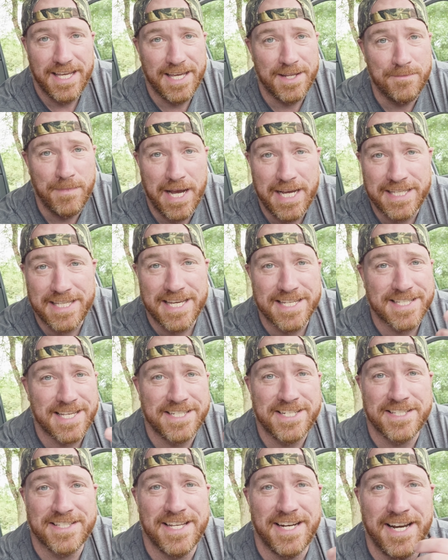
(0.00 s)
In my case,
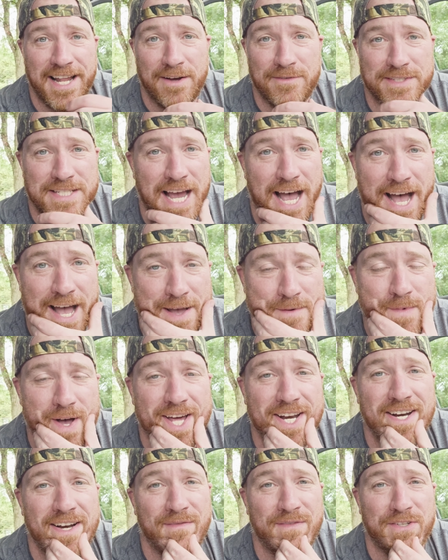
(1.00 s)
I just didn't have time.
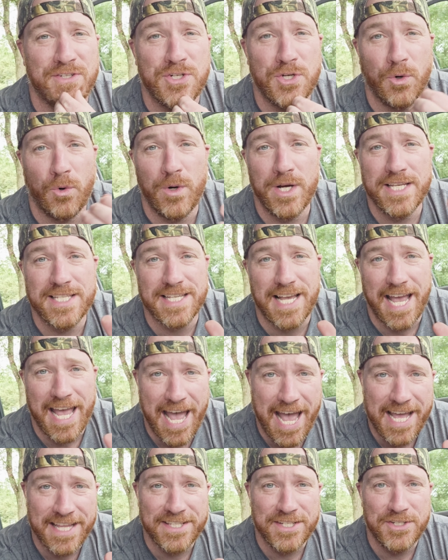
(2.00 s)
I didn't have a choice. I
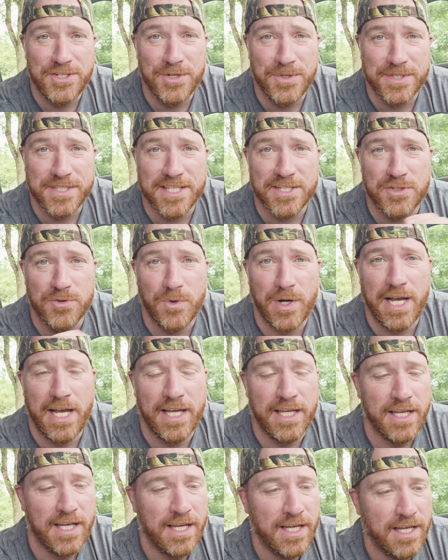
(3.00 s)
had to do it this
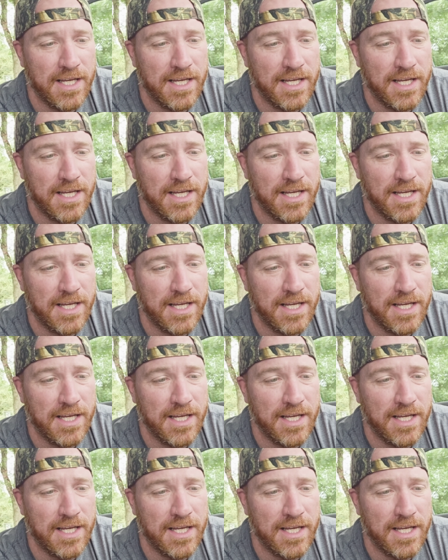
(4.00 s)
way.